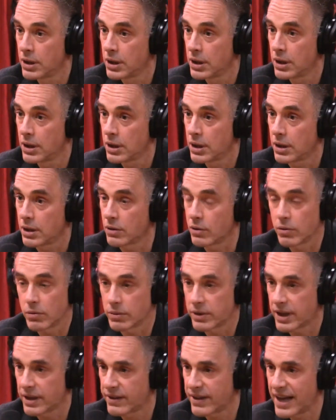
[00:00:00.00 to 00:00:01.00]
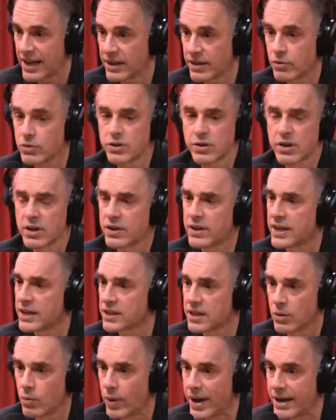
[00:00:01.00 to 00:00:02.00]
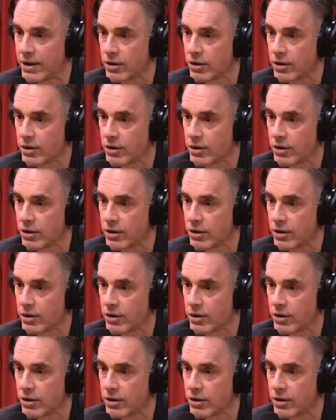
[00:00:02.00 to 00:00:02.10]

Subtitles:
You know, those are the things that weigh on